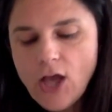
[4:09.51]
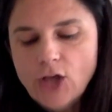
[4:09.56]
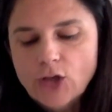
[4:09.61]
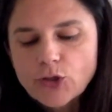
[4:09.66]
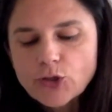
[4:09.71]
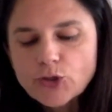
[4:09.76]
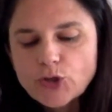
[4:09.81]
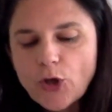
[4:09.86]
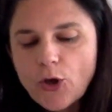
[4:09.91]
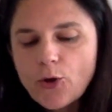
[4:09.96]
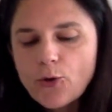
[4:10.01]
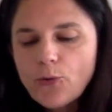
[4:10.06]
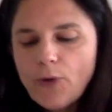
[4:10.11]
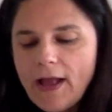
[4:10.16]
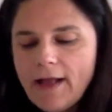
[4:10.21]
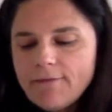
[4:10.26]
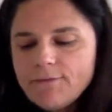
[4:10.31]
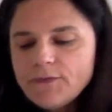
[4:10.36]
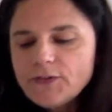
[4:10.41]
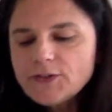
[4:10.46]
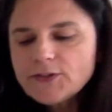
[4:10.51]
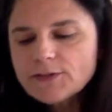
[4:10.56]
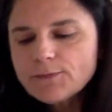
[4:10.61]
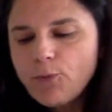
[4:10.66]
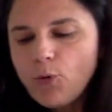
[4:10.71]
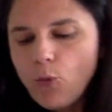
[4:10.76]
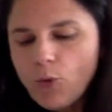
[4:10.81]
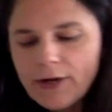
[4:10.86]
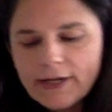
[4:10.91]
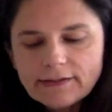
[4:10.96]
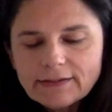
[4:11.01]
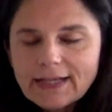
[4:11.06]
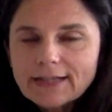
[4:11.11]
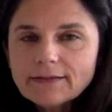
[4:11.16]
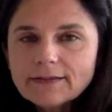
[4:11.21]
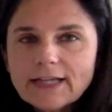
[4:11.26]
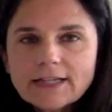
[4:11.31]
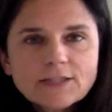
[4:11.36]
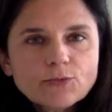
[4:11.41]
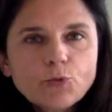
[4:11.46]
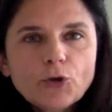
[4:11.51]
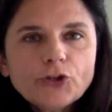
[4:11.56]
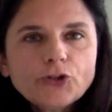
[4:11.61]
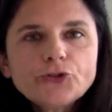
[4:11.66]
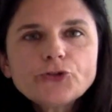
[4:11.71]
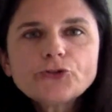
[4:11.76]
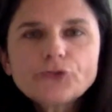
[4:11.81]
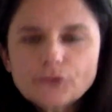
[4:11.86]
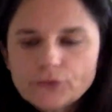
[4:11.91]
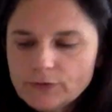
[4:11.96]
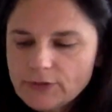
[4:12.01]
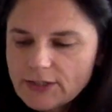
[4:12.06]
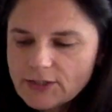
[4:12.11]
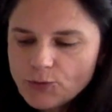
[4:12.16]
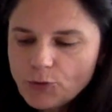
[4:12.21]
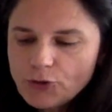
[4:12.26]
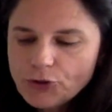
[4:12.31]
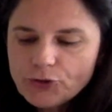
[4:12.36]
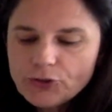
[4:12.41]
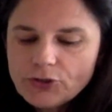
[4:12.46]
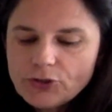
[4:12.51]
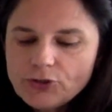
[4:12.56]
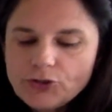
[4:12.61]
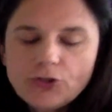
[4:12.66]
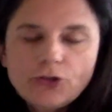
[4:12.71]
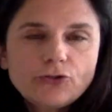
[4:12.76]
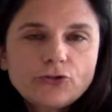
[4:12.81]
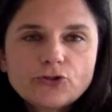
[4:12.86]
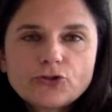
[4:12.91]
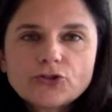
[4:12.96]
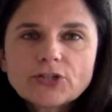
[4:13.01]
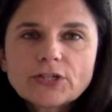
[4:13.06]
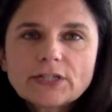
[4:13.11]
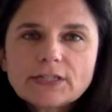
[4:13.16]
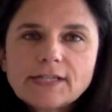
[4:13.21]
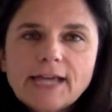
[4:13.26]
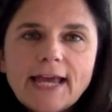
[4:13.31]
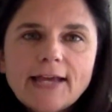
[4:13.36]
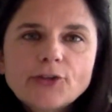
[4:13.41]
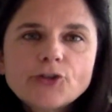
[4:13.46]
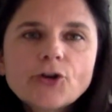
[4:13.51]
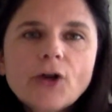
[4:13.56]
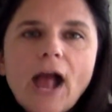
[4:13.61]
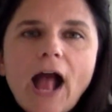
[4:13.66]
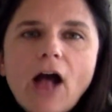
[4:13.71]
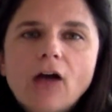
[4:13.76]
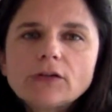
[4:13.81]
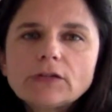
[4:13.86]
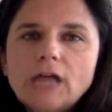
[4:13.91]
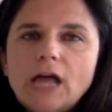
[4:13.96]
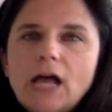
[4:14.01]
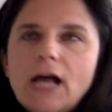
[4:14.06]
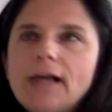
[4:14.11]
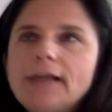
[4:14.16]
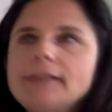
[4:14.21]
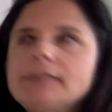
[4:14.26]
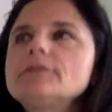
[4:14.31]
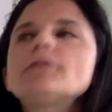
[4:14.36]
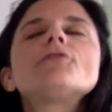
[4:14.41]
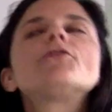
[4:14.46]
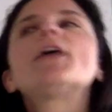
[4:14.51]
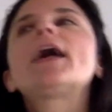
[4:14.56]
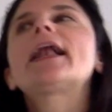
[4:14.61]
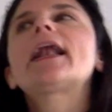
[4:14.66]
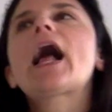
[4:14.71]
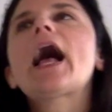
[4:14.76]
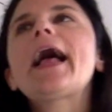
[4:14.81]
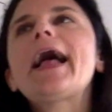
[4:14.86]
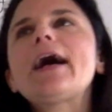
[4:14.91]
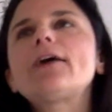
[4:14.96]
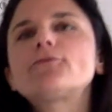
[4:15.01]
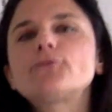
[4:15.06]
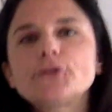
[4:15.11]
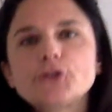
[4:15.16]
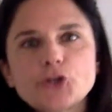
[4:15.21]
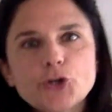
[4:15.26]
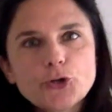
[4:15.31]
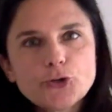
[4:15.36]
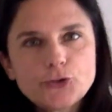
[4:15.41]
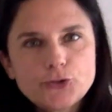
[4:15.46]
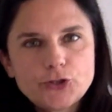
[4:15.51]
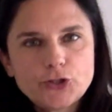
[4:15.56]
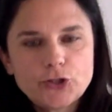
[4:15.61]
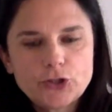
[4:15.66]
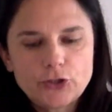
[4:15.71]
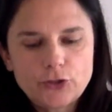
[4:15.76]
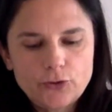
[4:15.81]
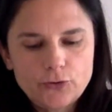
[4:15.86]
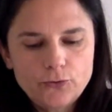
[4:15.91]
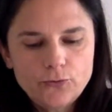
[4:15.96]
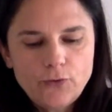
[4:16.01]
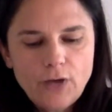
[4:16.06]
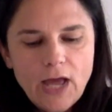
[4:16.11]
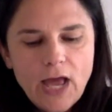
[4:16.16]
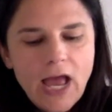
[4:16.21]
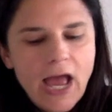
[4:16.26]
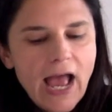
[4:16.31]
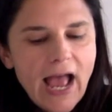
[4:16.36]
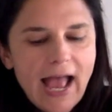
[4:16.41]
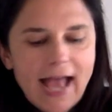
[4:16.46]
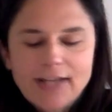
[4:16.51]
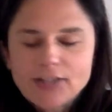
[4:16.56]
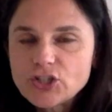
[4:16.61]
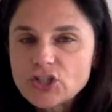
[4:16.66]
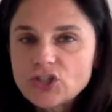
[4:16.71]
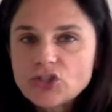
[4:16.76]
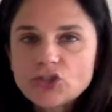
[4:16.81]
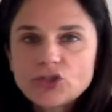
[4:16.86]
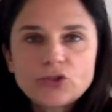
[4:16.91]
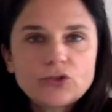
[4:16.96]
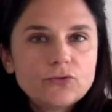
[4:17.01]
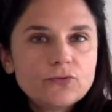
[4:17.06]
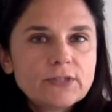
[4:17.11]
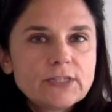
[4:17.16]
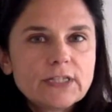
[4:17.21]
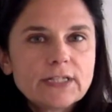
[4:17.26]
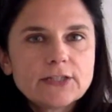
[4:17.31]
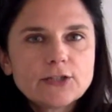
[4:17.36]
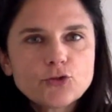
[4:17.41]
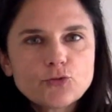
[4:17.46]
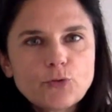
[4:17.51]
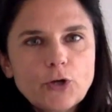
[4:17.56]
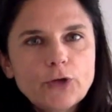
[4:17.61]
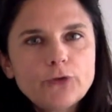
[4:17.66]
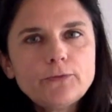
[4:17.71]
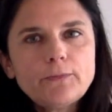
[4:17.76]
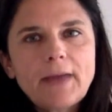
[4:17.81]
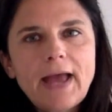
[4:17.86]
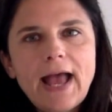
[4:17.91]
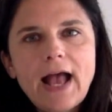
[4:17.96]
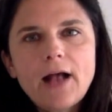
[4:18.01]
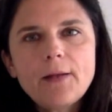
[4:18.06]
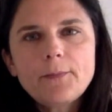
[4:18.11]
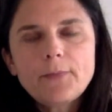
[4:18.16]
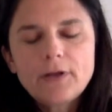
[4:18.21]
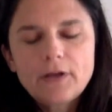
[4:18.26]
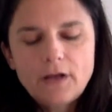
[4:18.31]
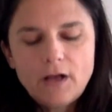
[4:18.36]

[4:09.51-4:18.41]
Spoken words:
So at this point, that's what you're going to do. You're just going to take your outline that I have returned to you and just use it as a roadmap.